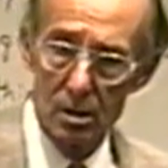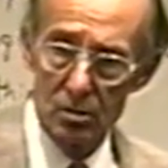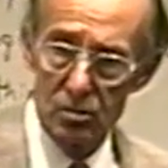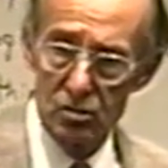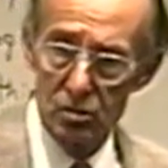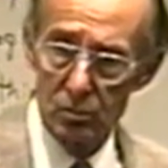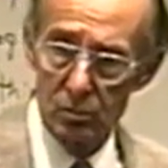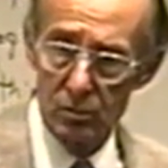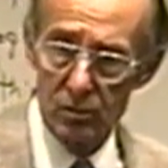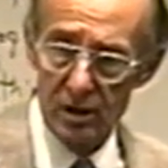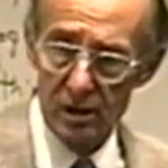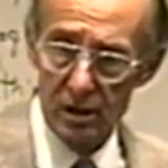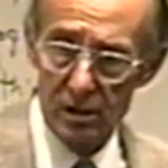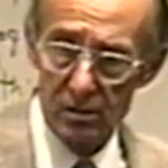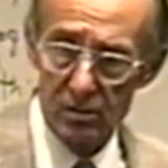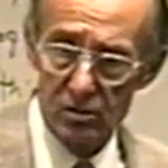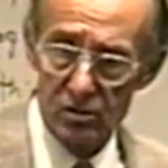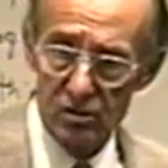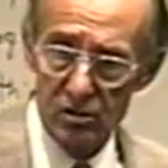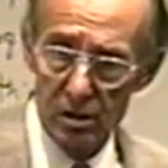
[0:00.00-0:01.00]
to
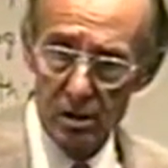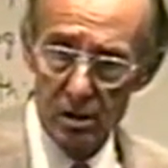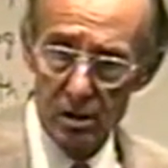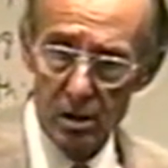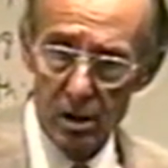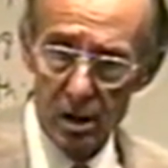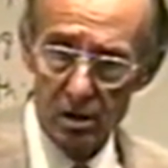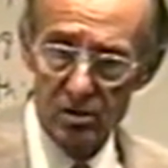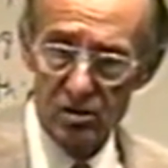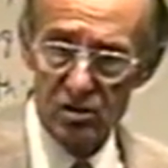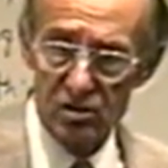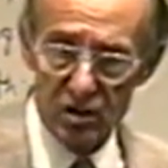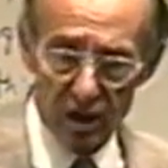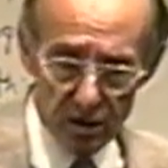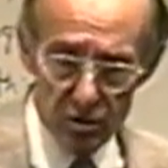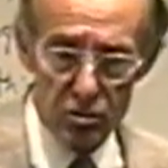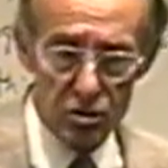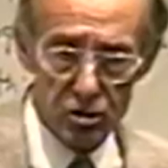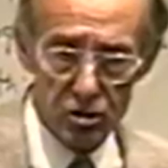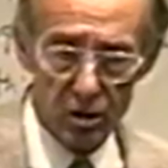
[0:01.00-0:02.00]
these
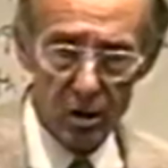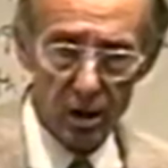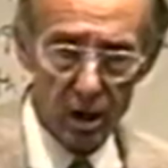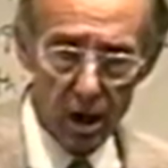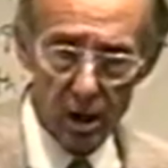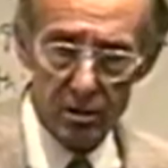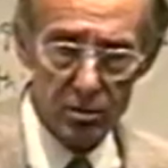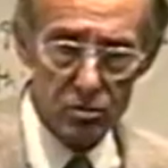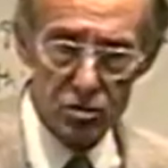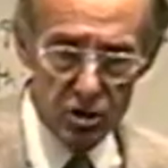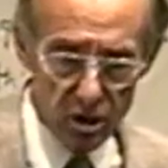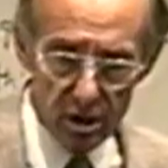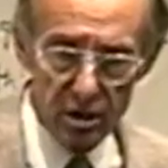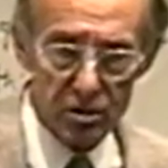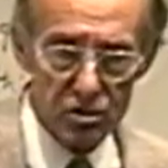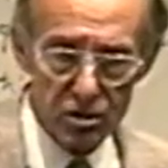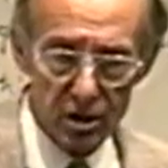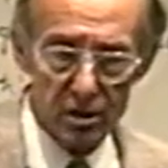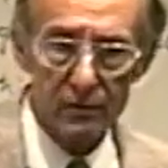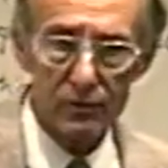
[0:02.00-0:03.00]
essential
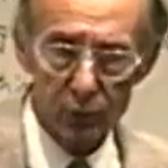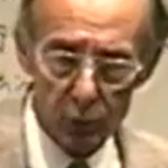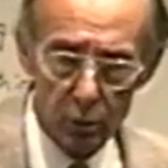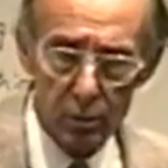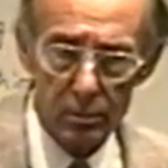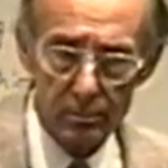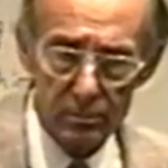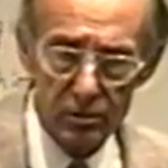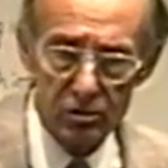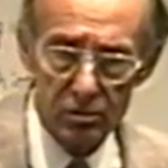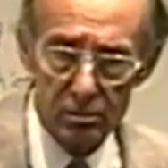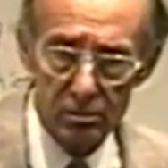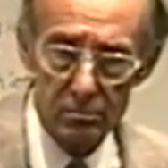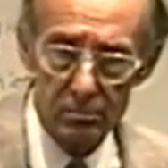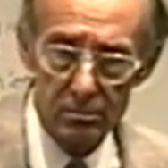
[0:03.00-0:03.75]
unchanging forms.